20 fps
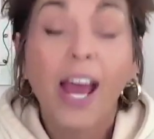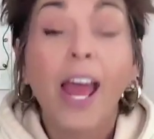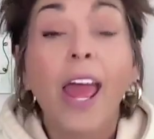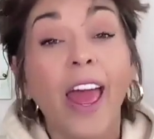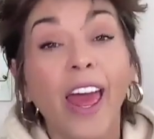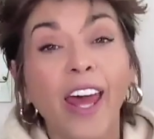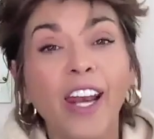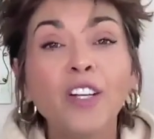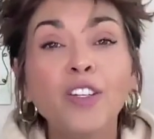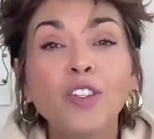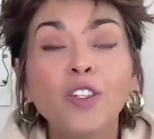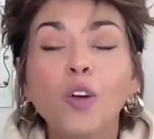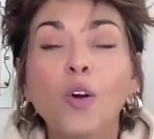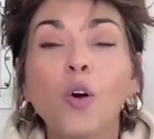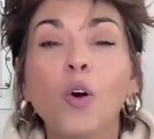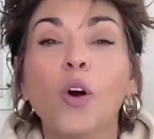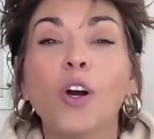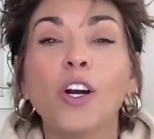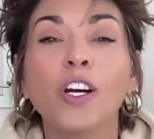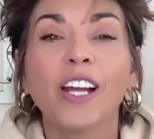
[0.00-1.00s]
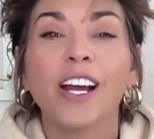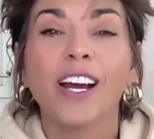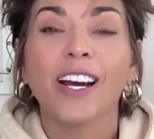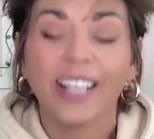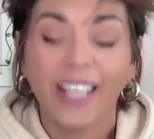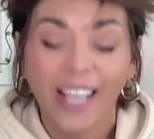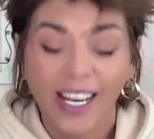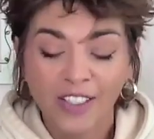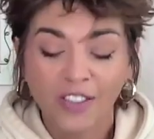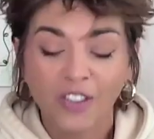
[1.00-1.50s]
Headed to court
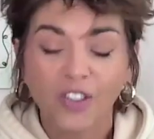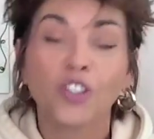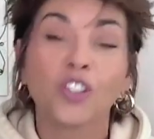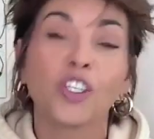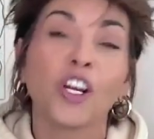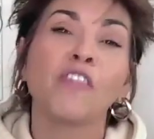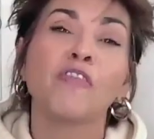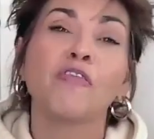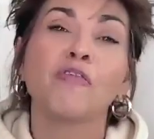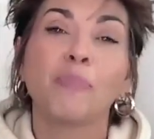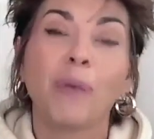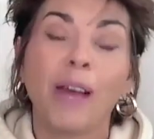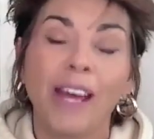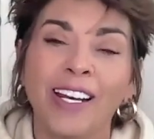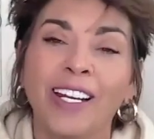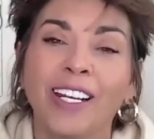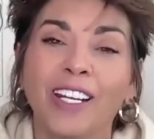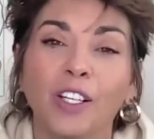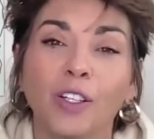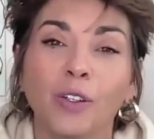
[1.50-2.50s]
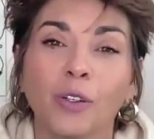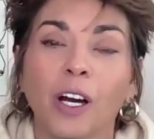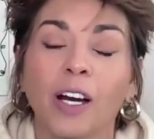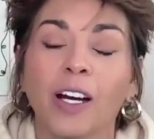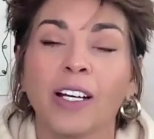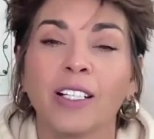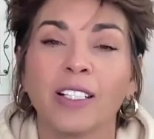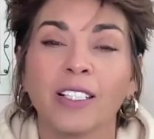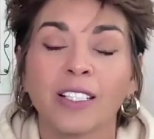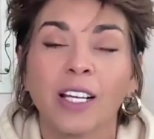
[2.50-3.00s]
against Chef Penny, you
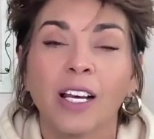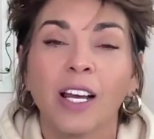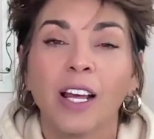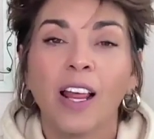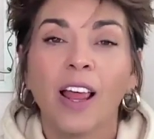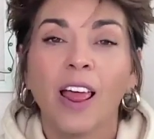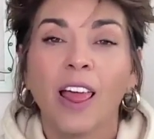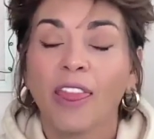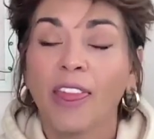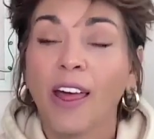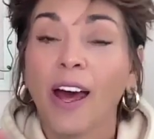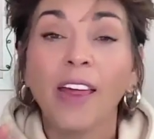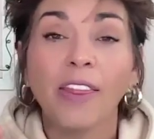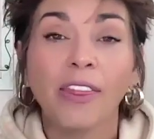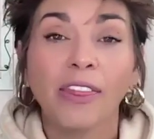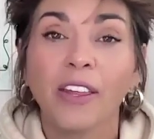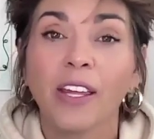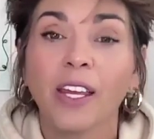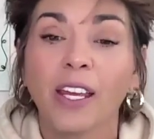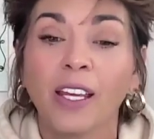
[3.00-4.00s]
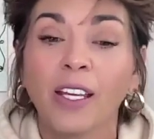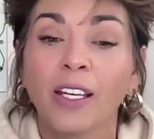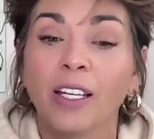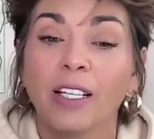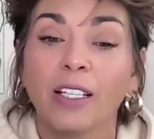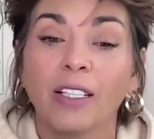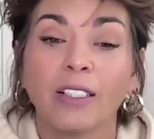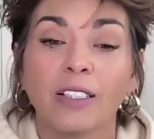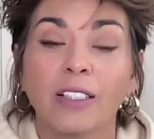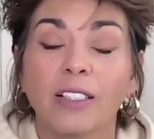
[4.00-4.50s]
guys. That thing
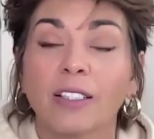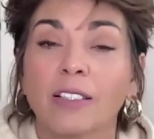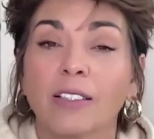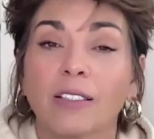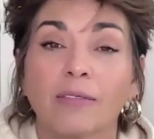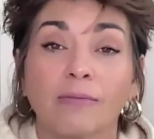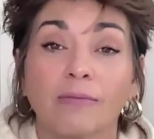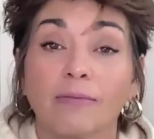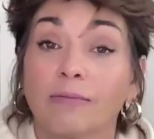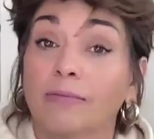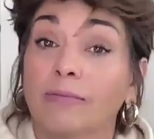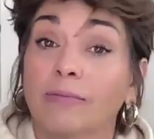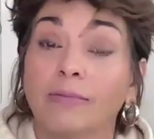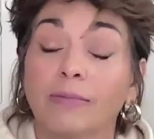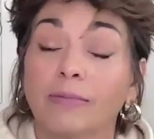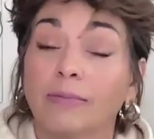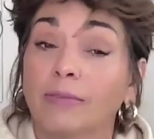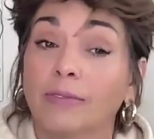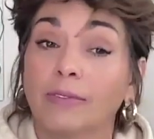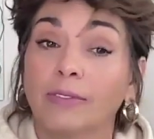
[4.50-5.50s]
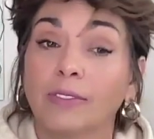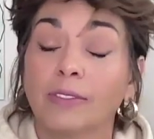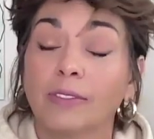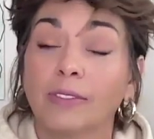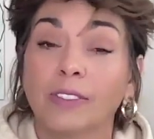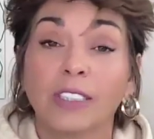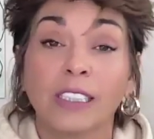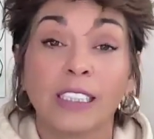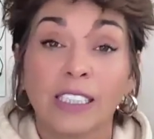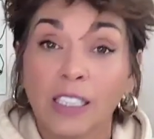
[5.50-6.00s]
is
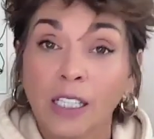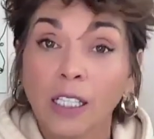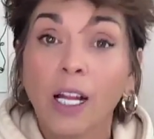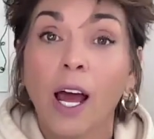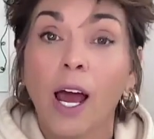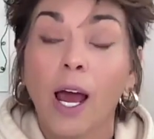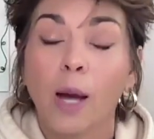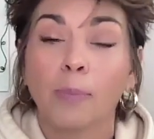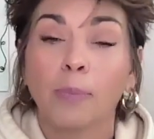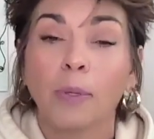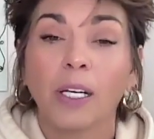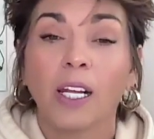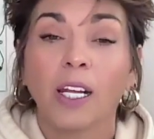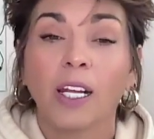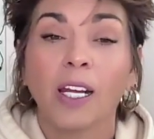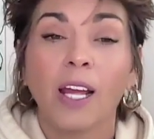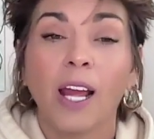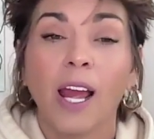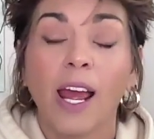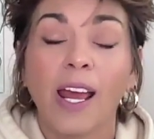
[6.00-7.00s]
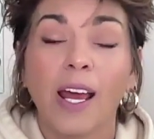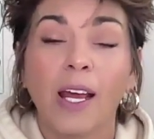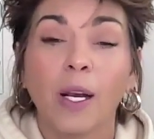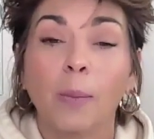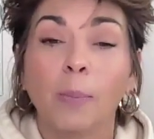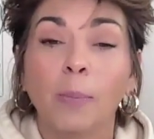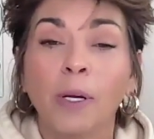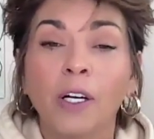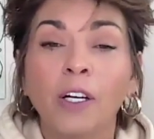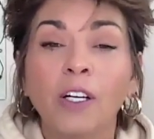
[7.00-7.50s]
still happening. And
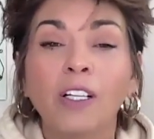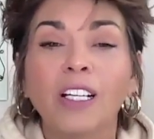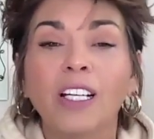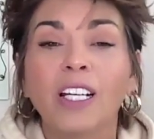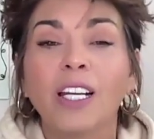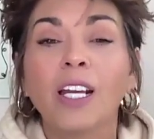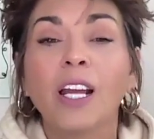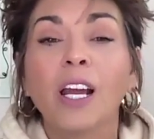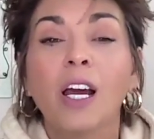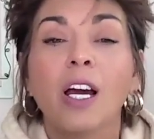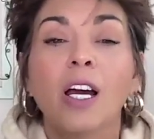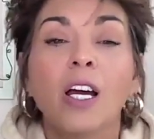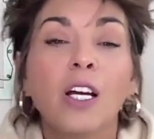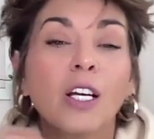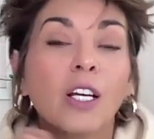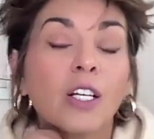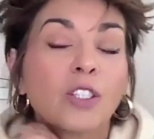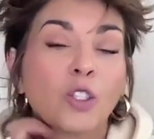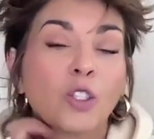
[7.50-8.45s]
apparently a